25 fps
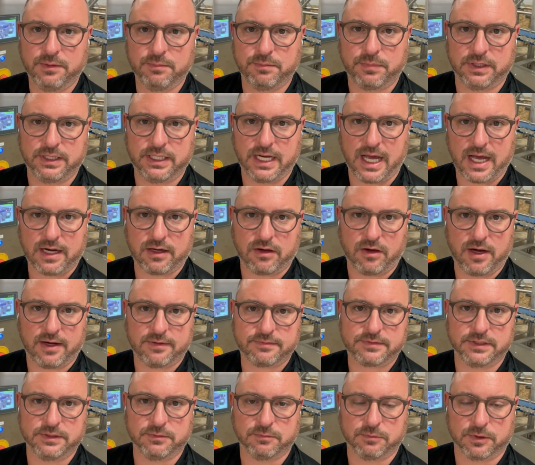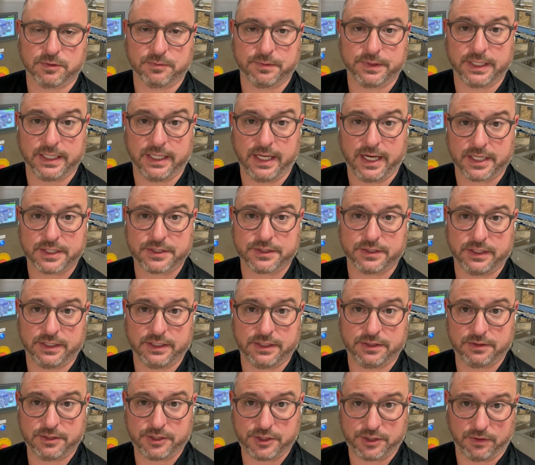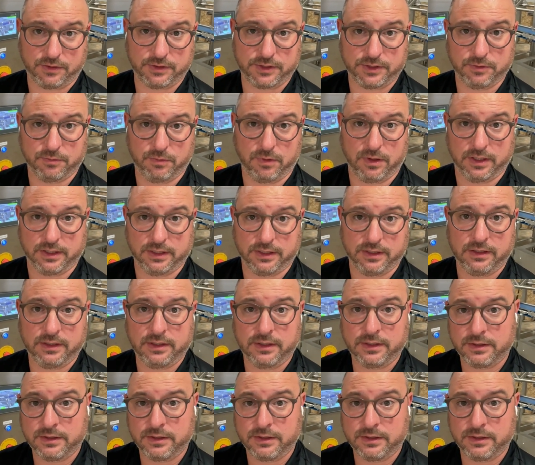but not often where we can actually show you one,